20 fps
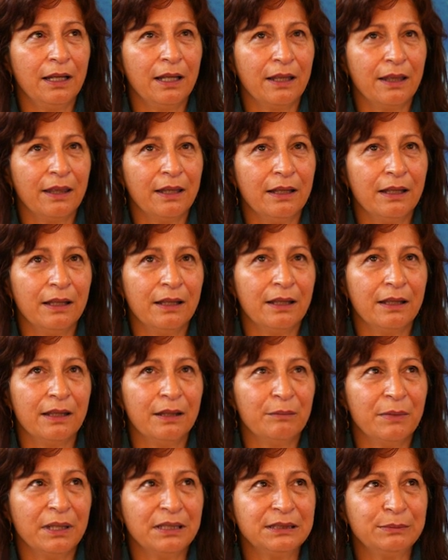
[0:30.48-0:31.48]

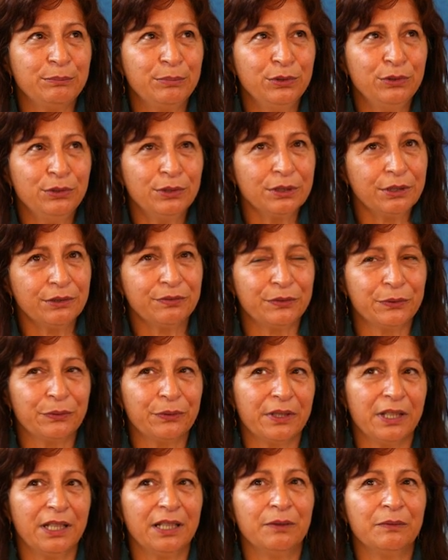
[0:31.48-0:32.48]
The most beautiful
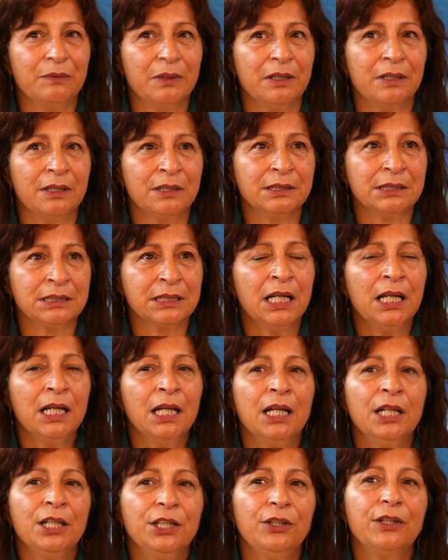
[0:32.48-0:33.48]
thing was,
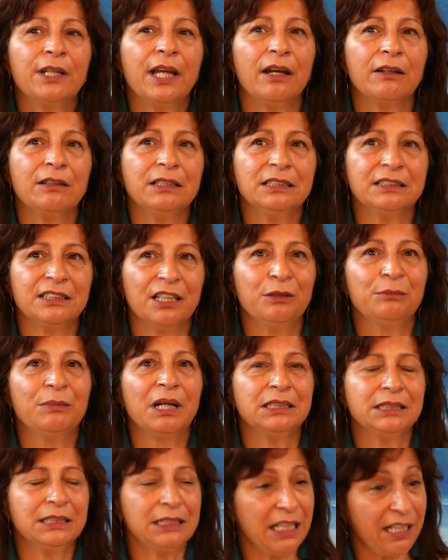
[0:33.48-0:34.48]
you carry so
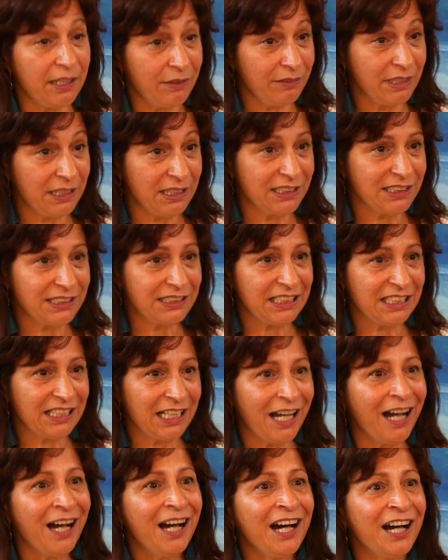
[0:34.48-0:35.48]
much heaviness in
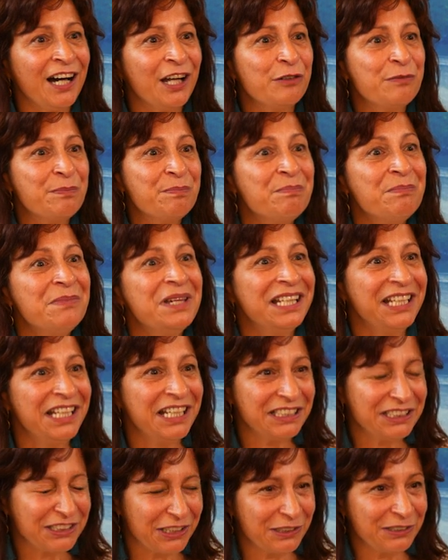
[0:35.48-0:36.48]
the heart, many
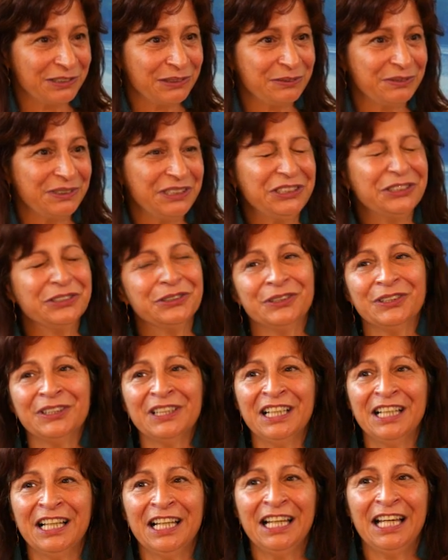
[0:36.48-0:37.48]
a times we do.
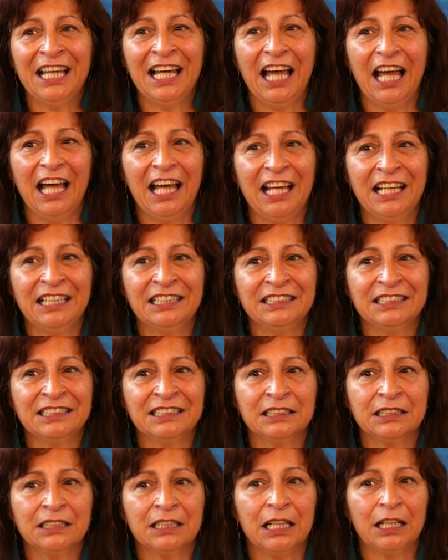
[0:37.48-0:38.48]
And
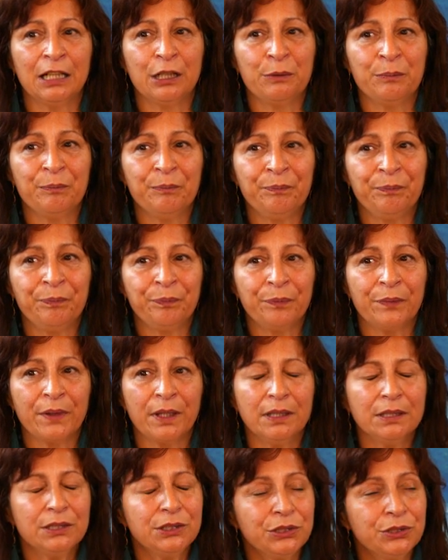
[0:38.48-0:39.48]

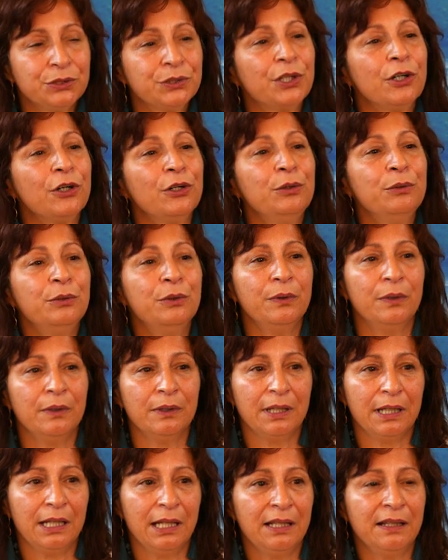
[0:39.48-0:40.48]
to go
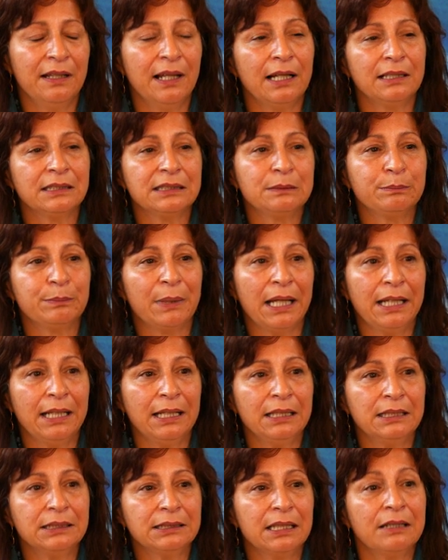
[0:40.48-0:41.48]
in that
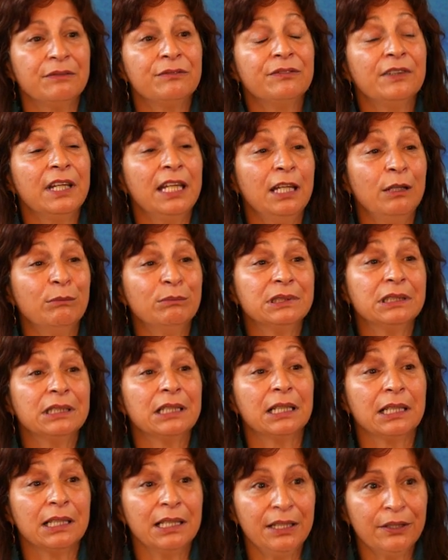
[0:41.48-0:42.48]
space and for him to
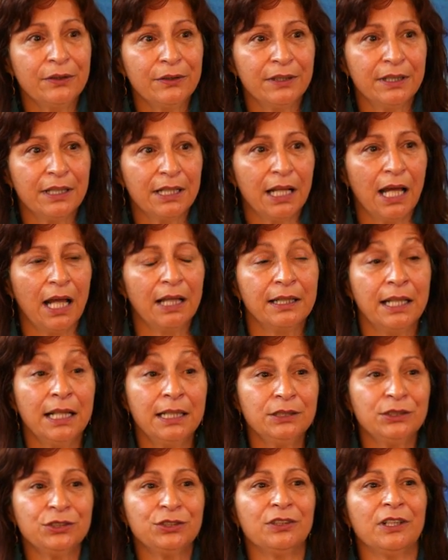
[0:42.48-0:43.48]
clear it and
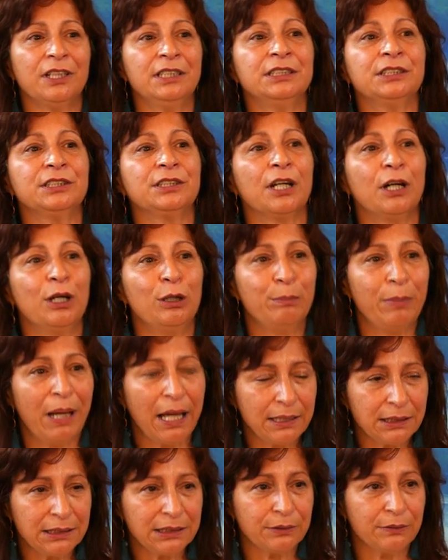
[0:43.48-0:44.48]
then trying to go
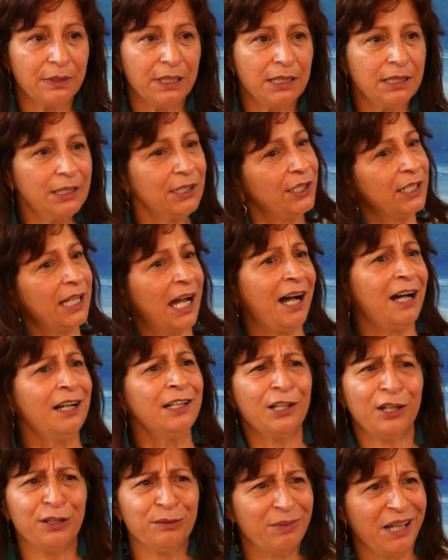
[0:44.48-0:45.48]
back to it, you
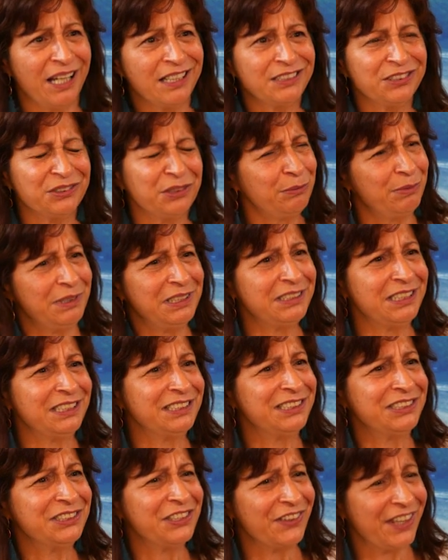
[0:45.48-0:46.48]
can't go back to it because
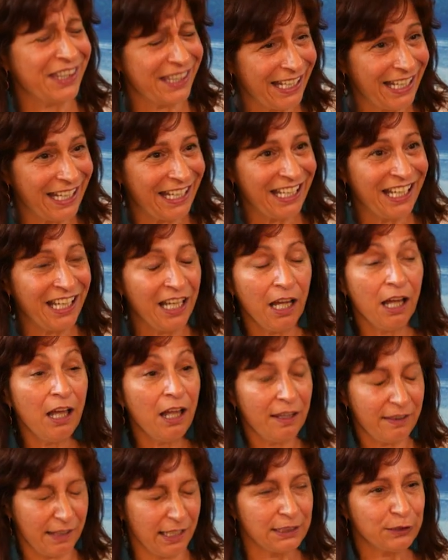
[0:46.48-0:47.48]
it's not there.
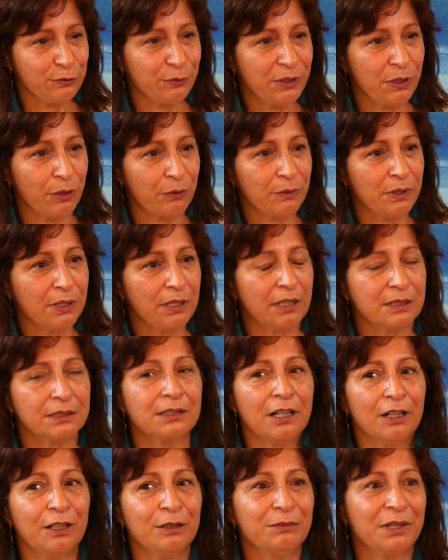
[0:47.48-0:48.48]
That's when I
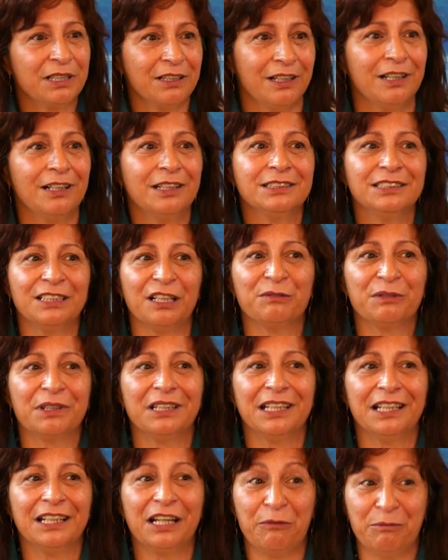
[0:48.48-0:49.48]
realised, oh my God,
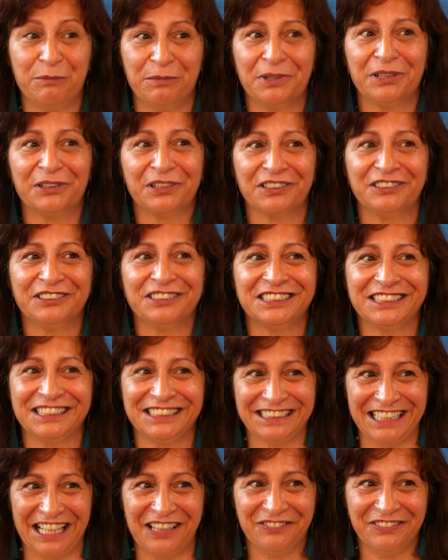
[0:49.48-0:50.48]
something, a miracle has
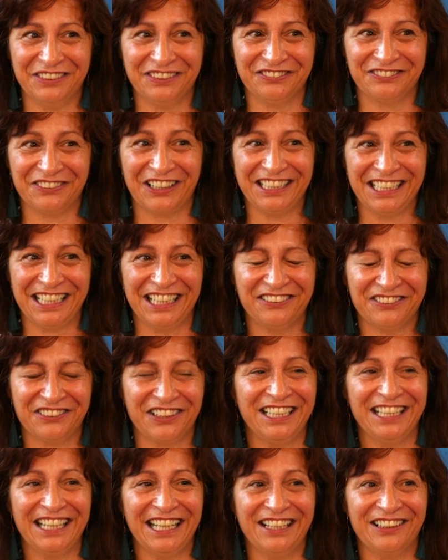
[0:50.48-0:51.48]
just happened right here,
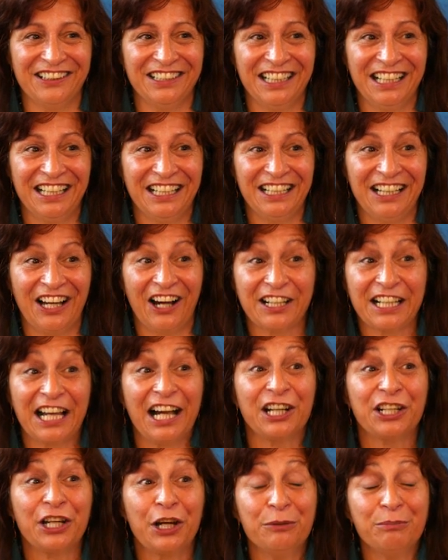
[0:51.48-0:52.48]
right now. I
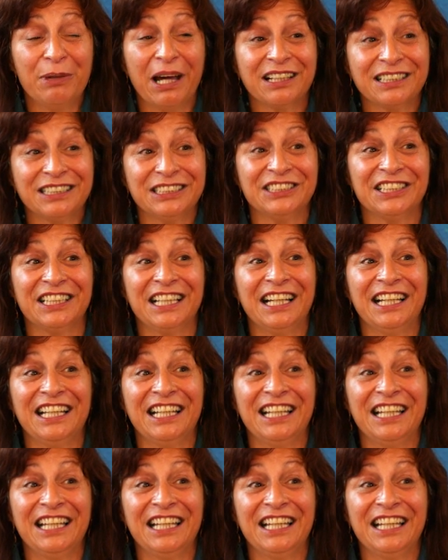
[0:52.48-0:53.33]
can't go back to that.